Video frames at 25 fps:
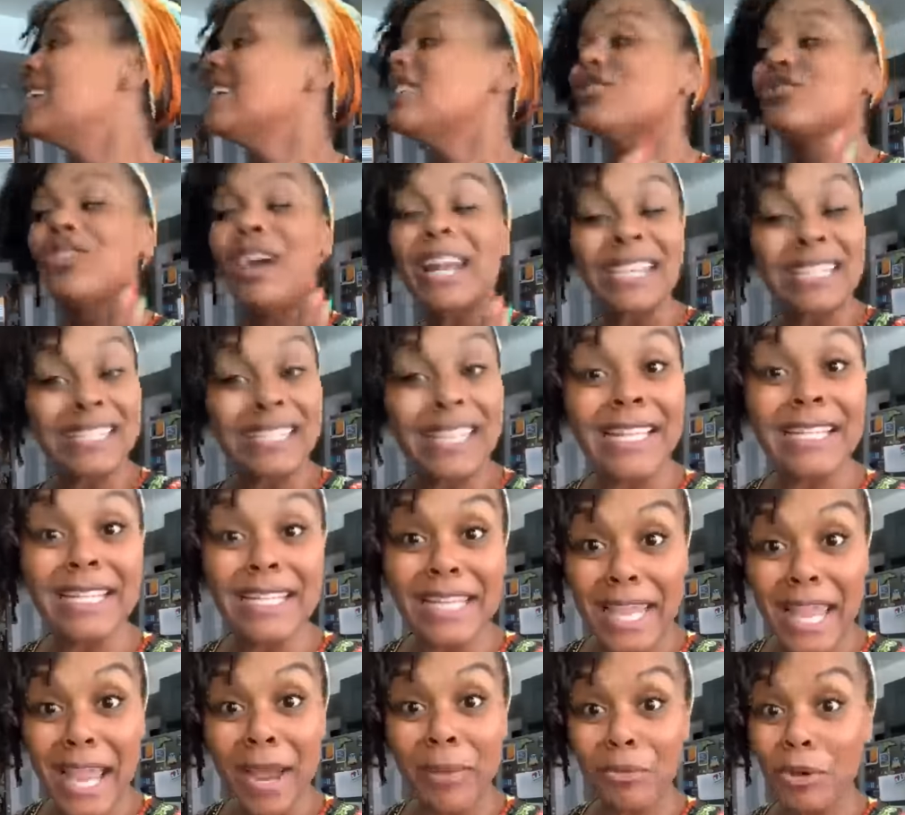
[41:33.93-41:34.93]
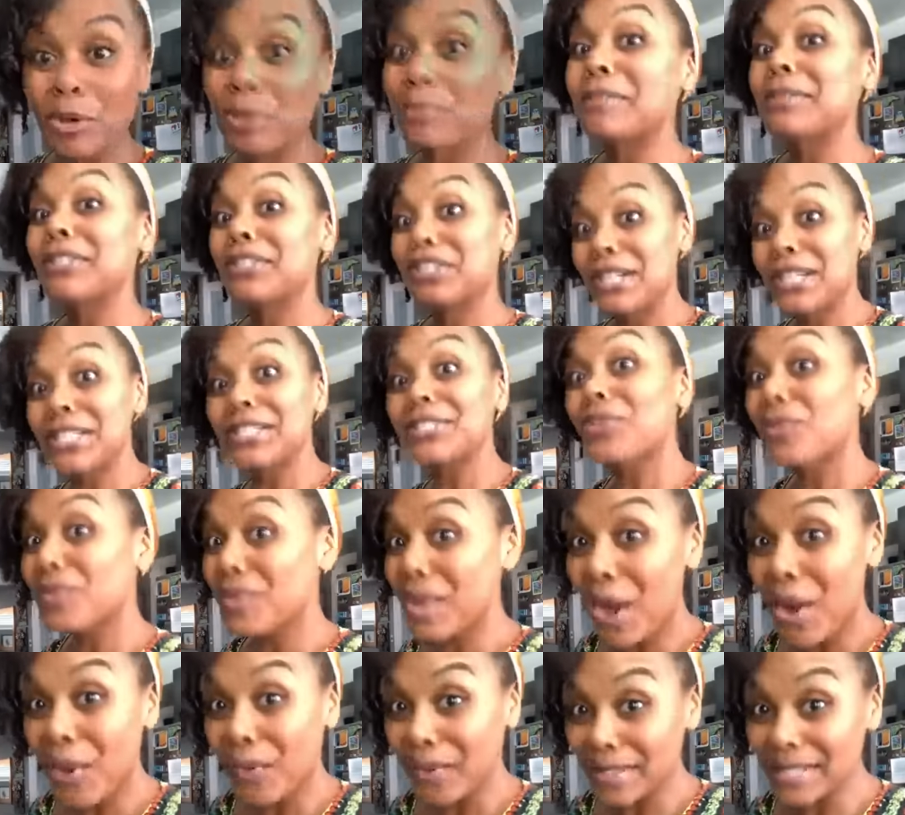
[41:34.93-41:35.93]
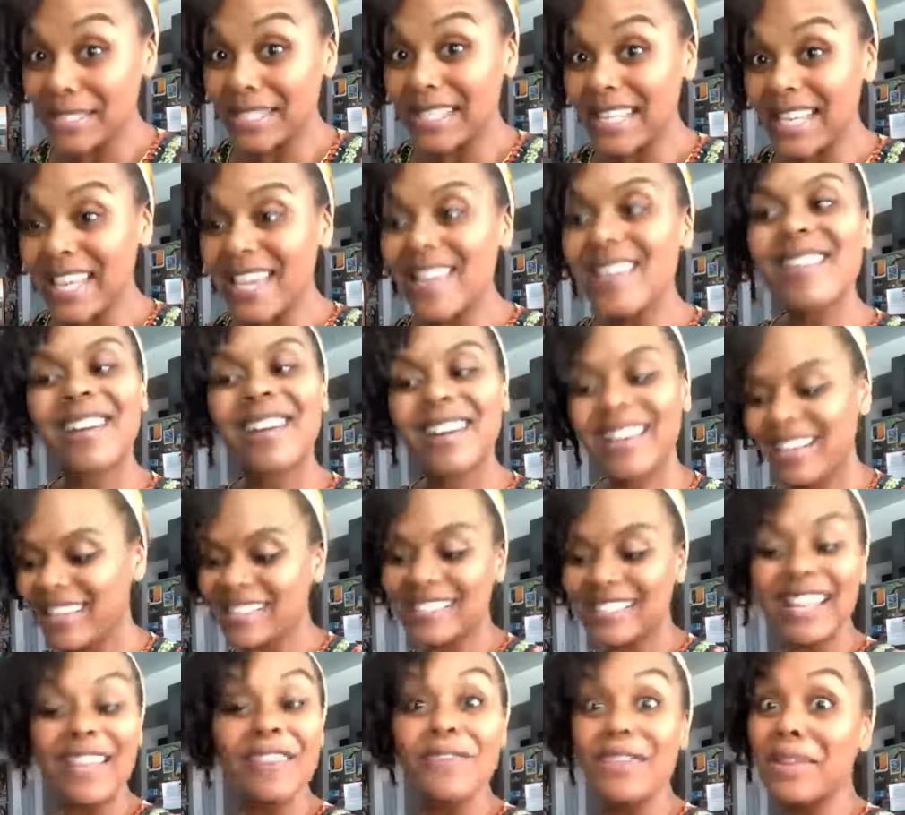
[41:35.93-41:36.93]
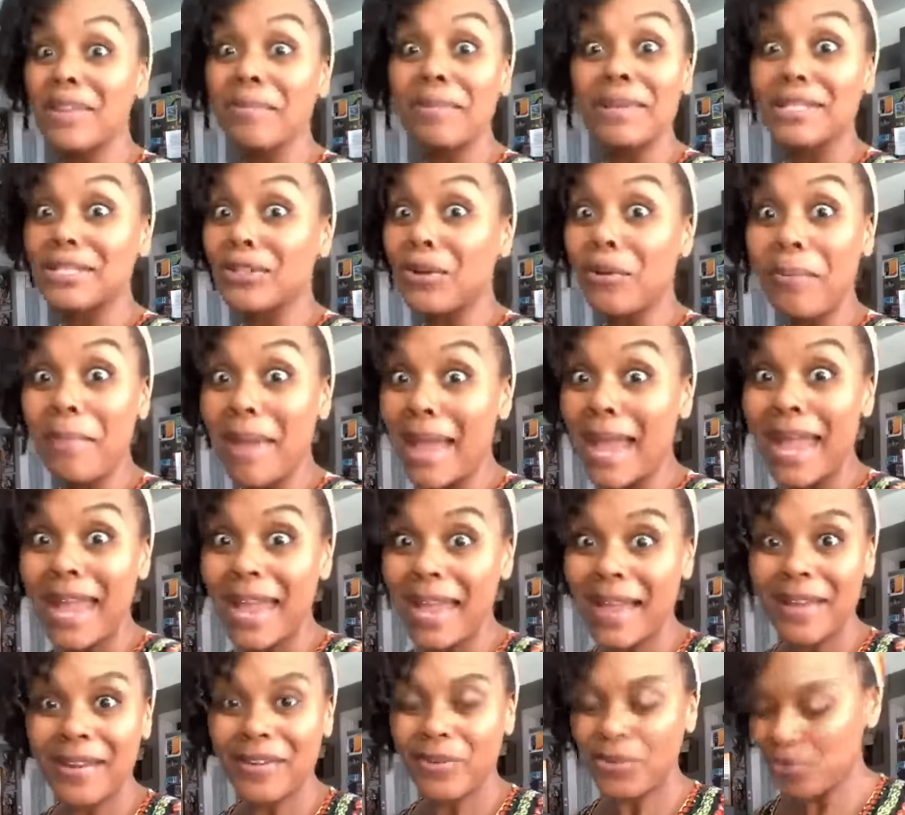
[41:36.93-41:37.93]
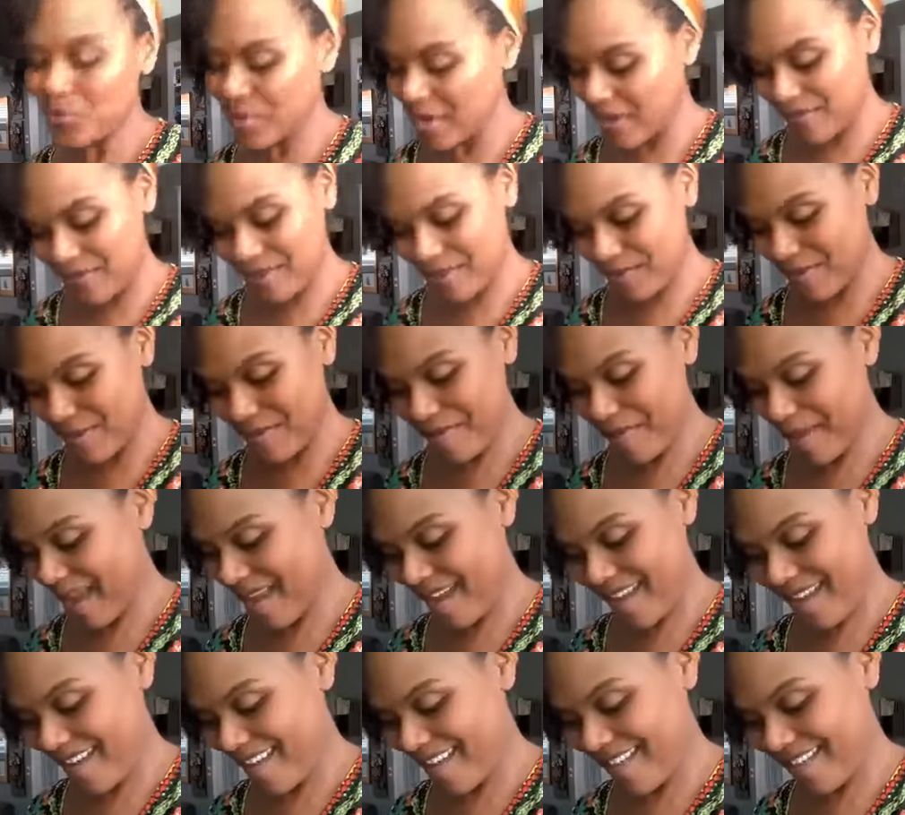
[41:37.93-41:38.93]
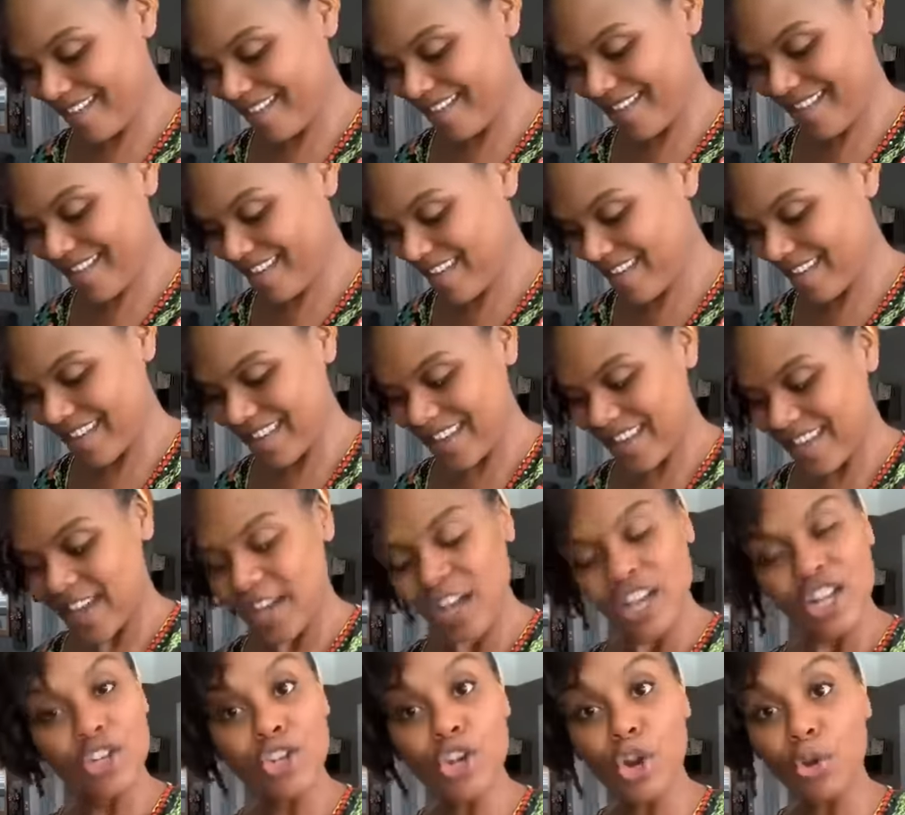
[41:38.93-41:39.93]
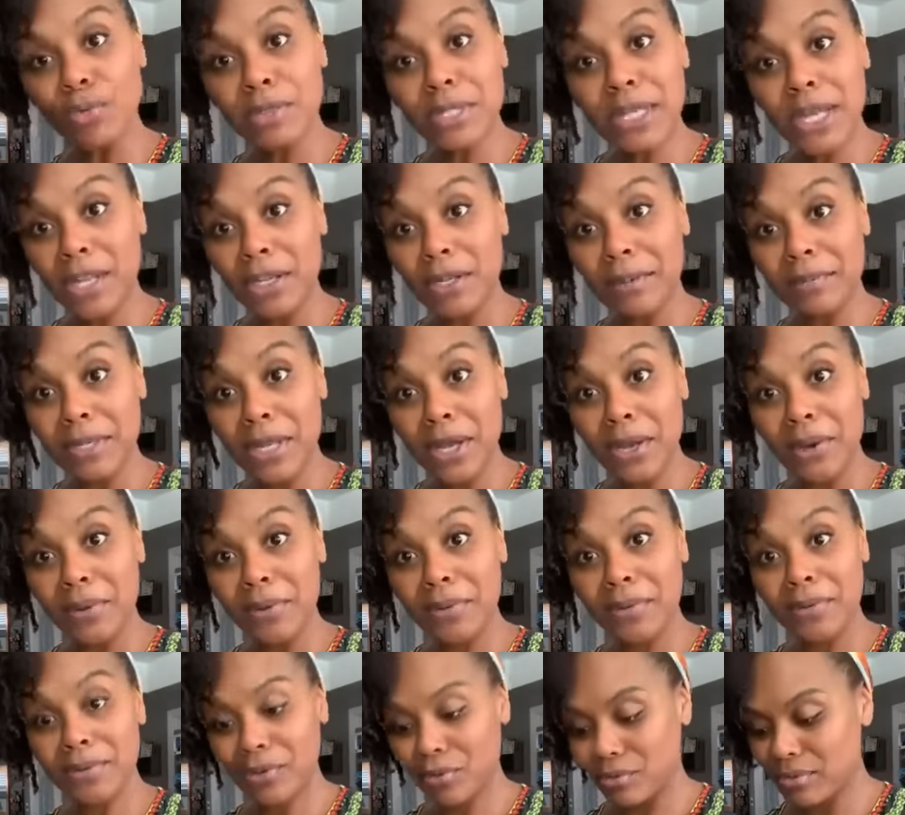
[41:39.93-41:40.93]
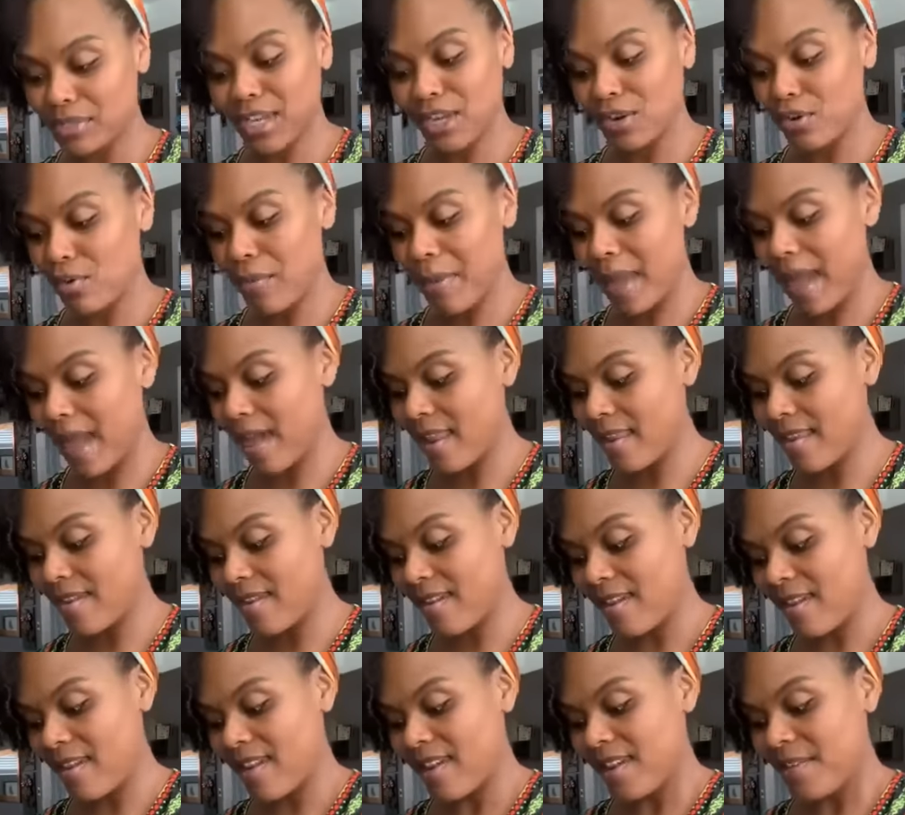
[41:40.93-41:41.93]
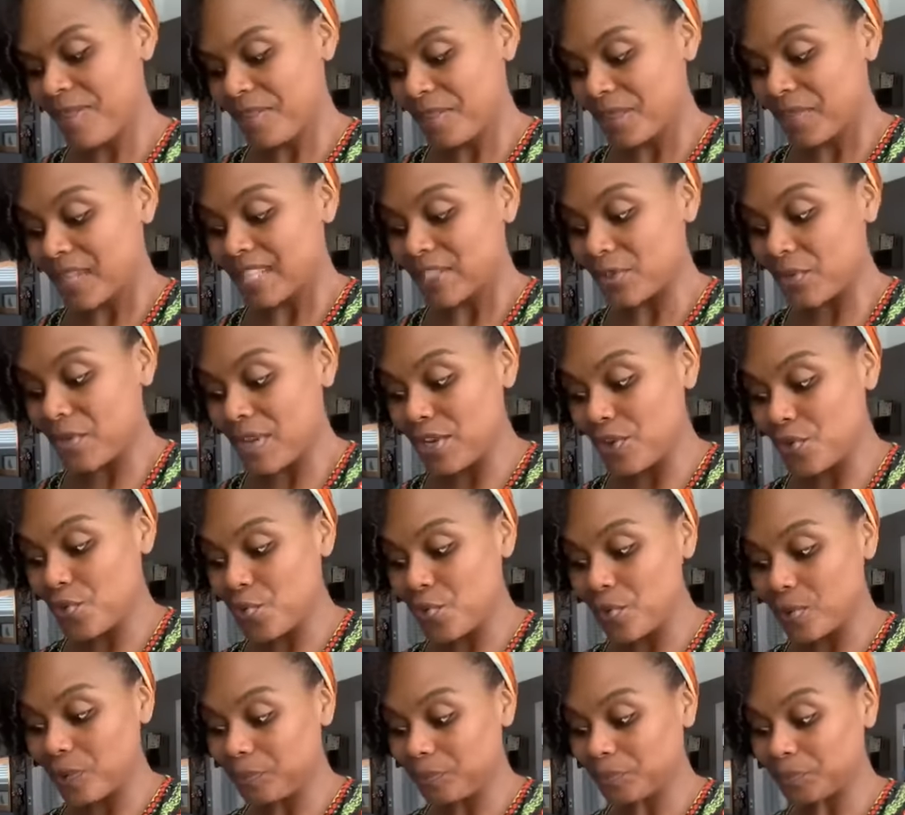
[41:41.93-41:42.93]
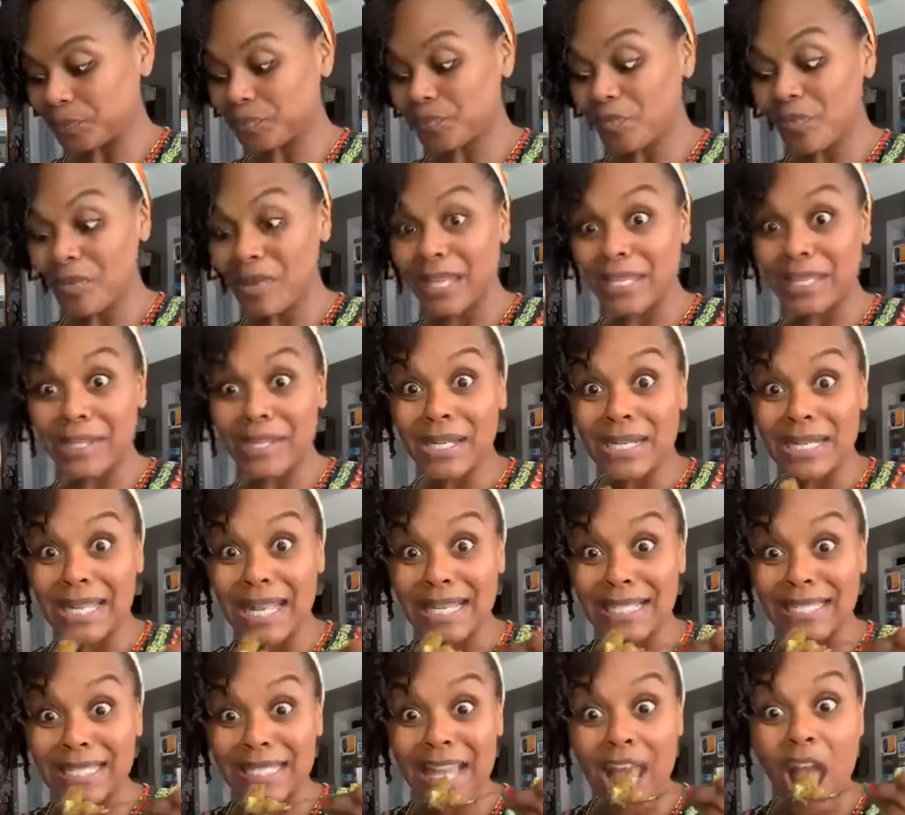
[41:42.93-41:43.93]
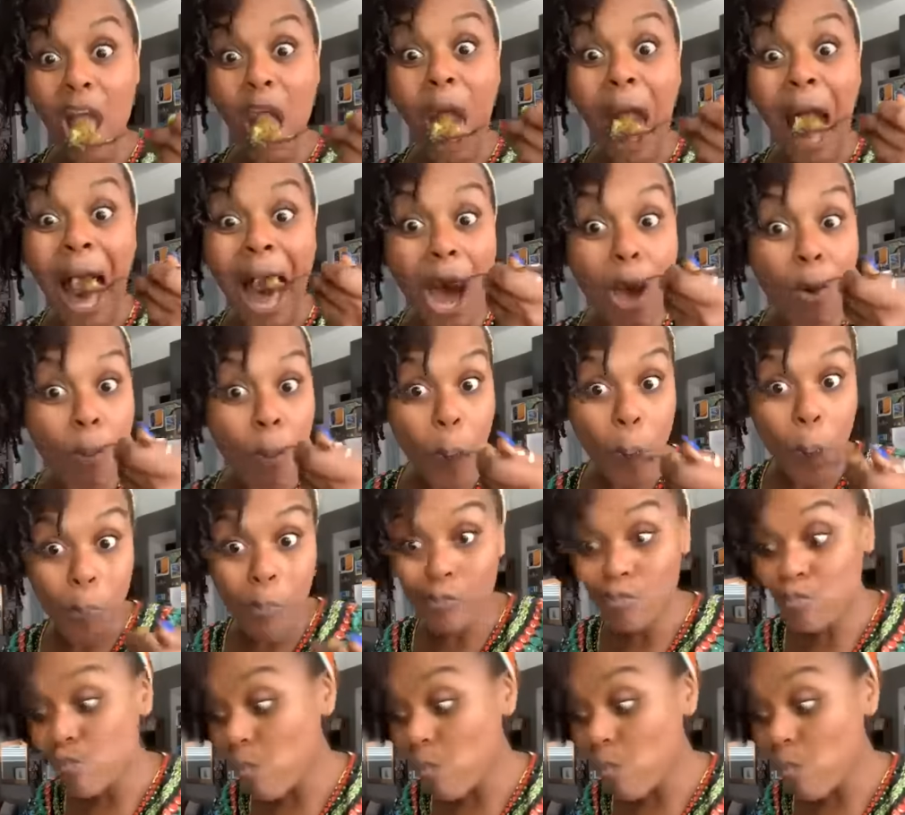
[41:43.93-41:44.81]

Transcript: try to set the camera just so y'all can see, honey, because they finna be so mad. Ooh, they finna be mad. Don't tell them, though. Don't tell nobody. So, anywho, that's it. Mm.